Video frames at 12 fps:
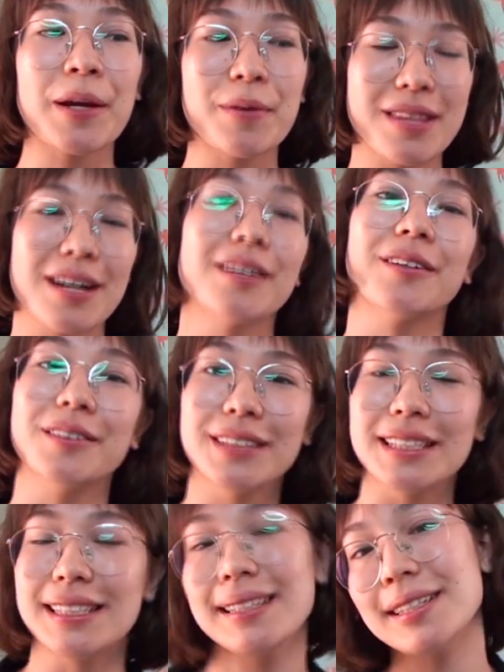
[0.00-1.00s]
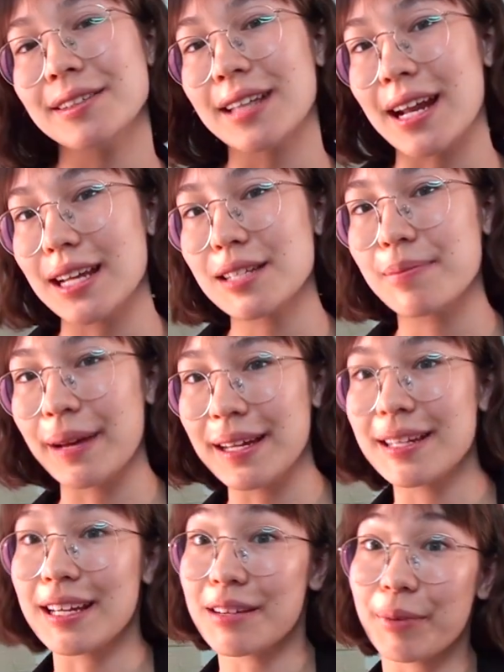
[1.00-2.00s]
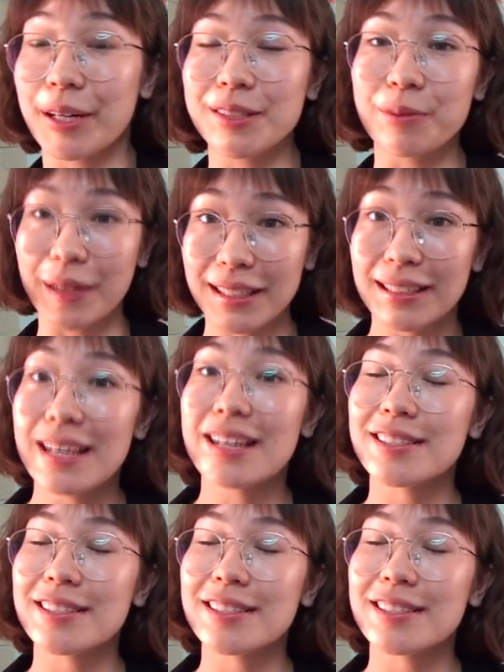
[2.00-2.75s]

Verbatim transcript: without all the detail that I spent in part 1.